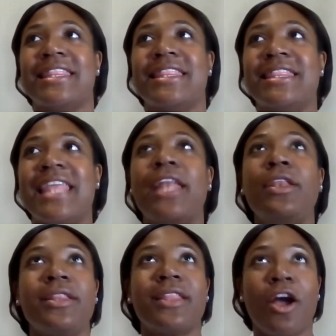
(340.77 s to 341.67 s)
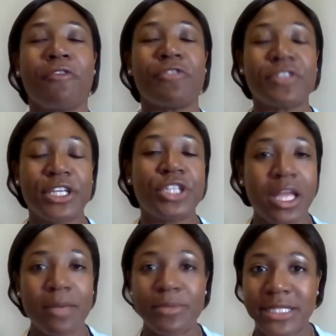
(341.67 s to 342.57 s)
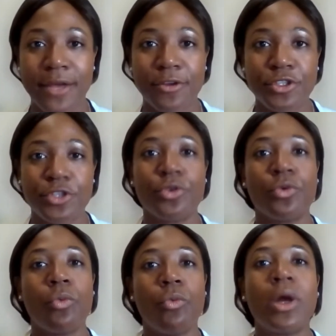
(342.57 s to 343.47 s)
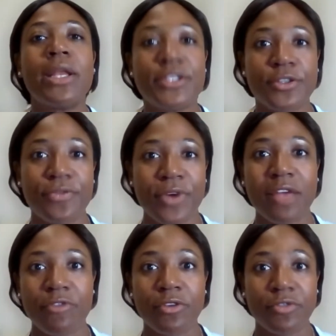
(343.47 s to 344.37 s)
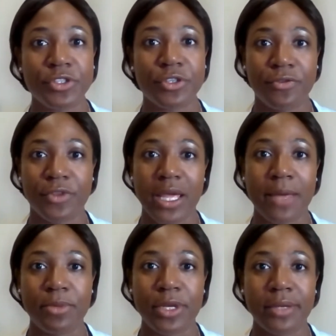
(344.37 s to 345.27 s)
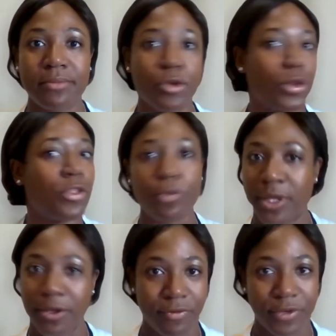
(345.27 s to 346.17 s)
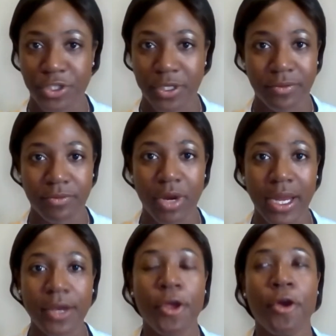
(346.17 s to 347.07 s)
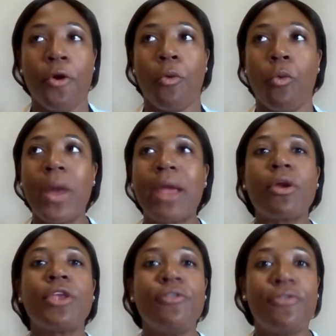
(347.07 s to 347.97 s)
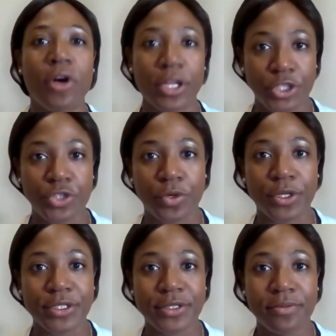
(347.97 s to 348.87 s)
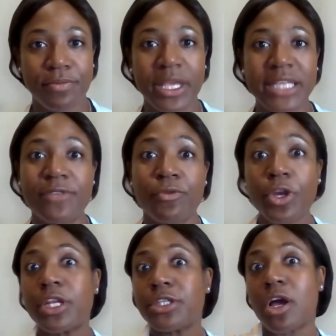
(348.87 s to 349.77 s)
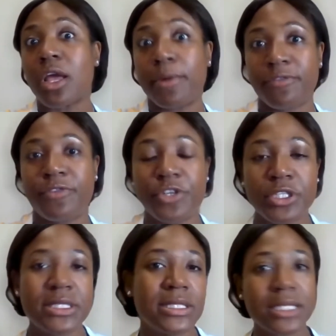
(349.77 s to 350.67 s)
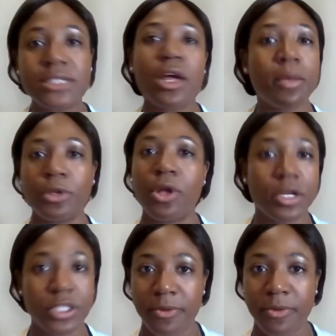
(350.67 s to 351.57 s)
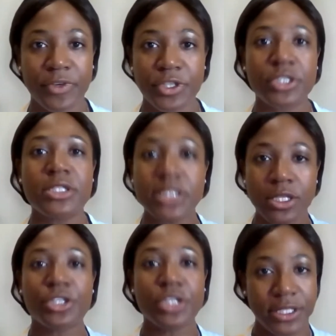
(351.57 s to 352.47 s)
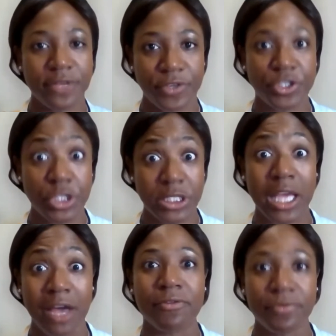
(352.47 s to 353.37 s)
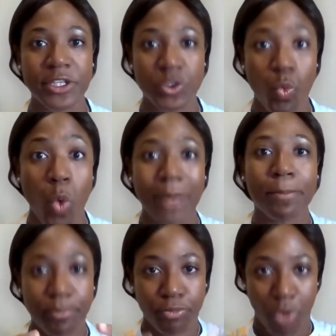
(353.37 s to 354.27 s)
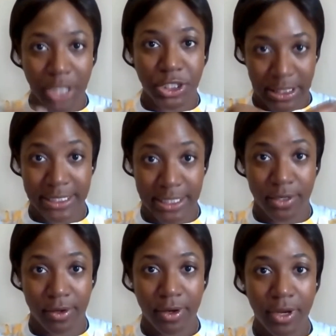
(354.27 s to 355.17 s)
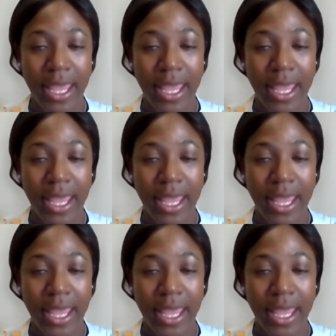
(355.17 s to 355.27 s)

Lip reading: then the conversation comes down to, what is your five-year vision for the company, or your three-year vision, right? Where are you falling short? Because if we're going to talk about efficiencies, let's talk about long-term efficiencies, not just the efficiency of this one project here.